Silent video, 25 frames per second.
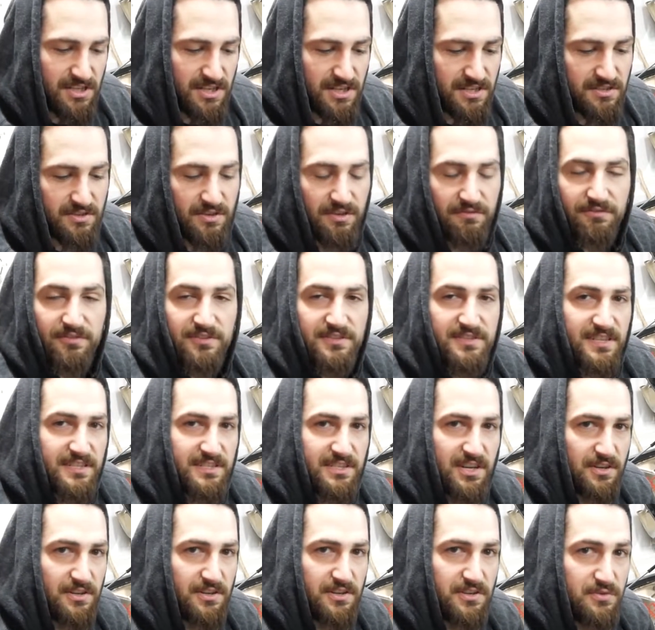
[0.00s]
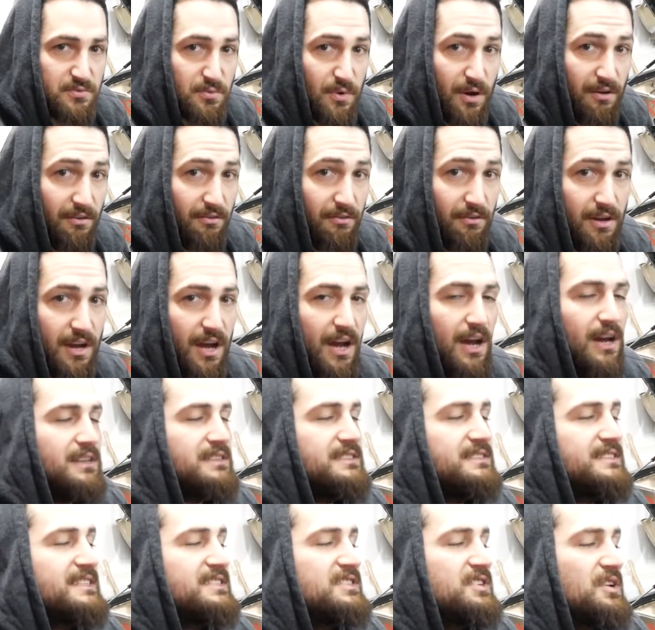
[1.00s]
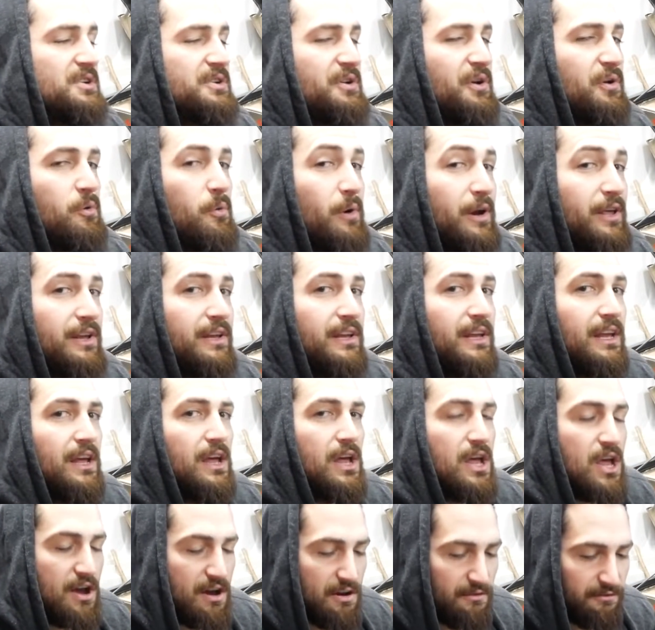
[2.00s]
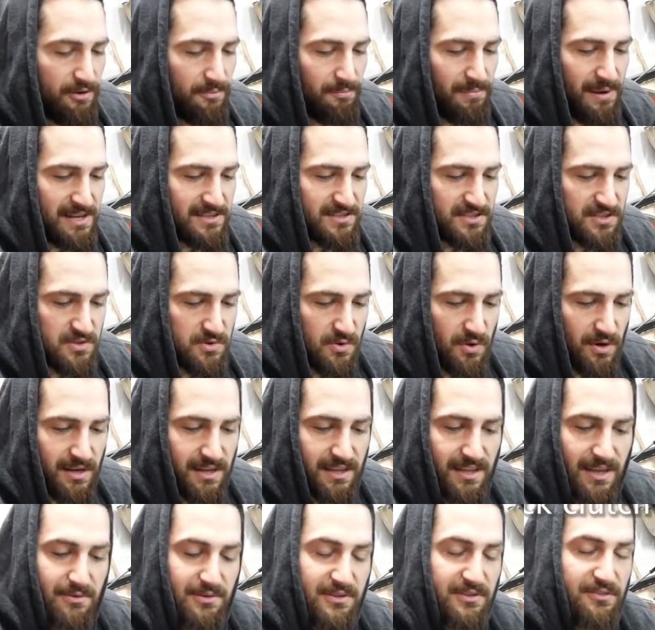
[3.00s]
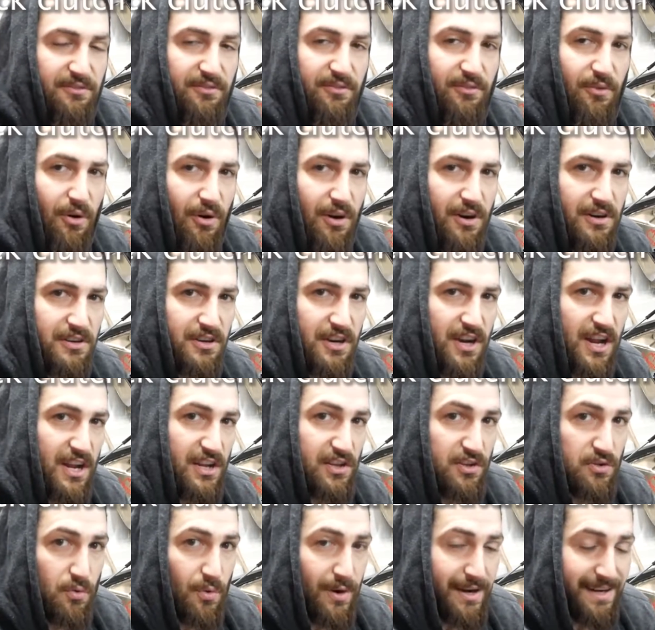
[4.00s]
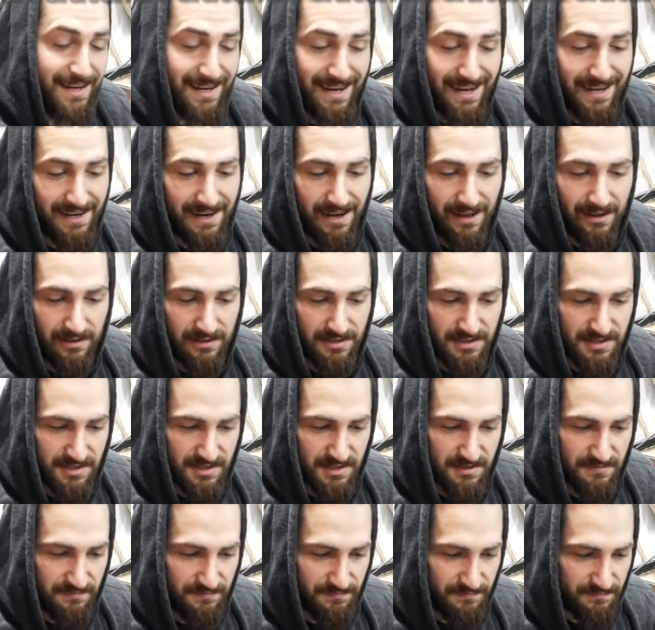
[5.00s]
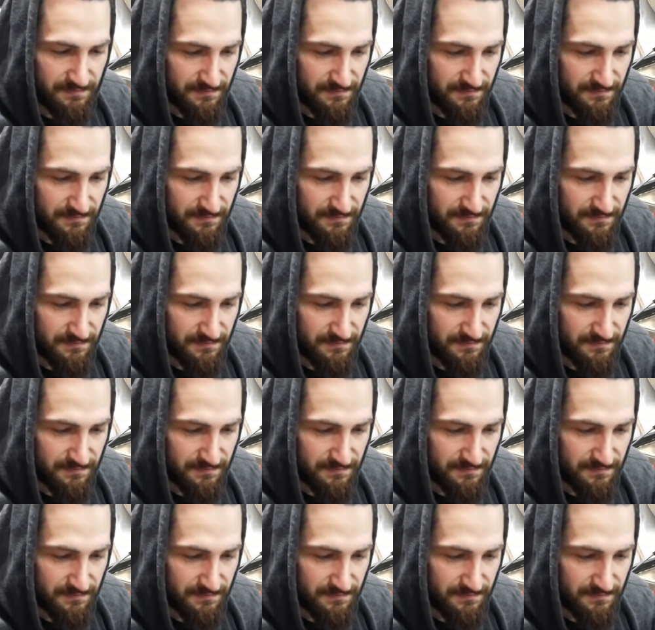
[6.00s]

It's good for 620 foot-pounds of torque. That was $429.